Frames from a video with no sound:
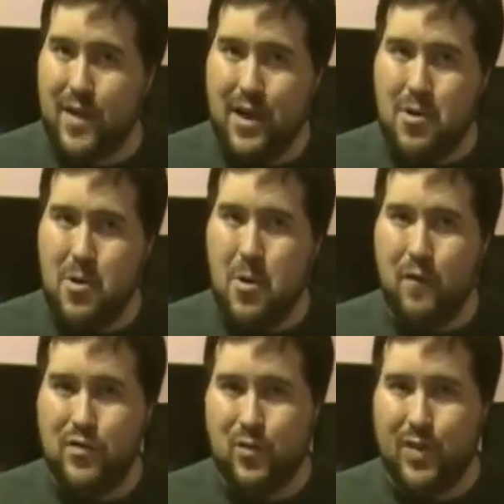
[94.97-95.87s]
We had no
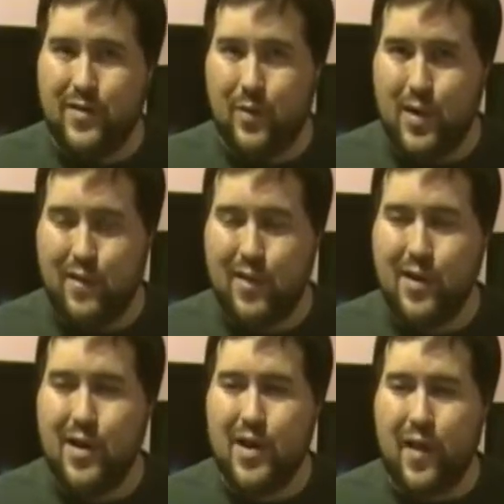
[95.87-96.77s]
visual whatsoever.
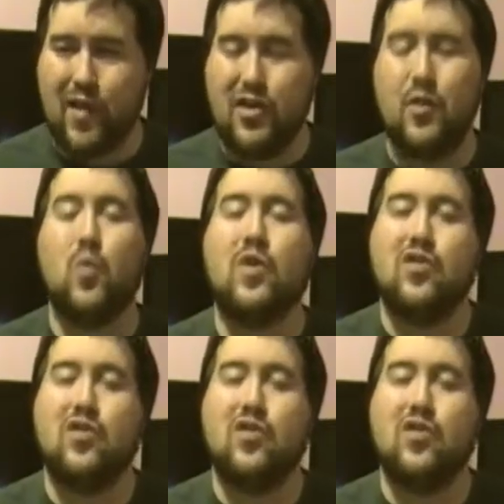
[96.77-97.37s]
They actually had to